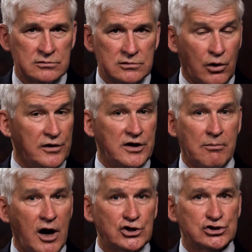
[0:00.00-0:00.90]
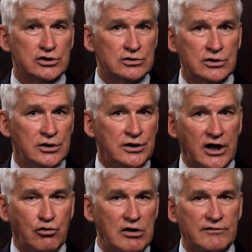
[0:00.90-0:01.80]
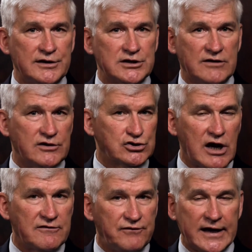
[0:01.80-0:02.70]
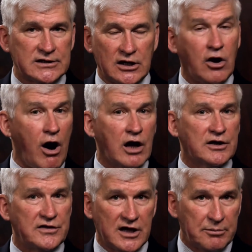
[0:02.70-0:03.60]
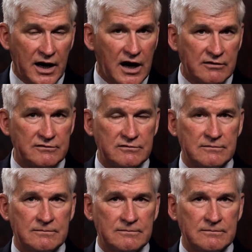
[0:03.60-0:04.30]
or in the Marshall equivalent of a trifecta, all of the above,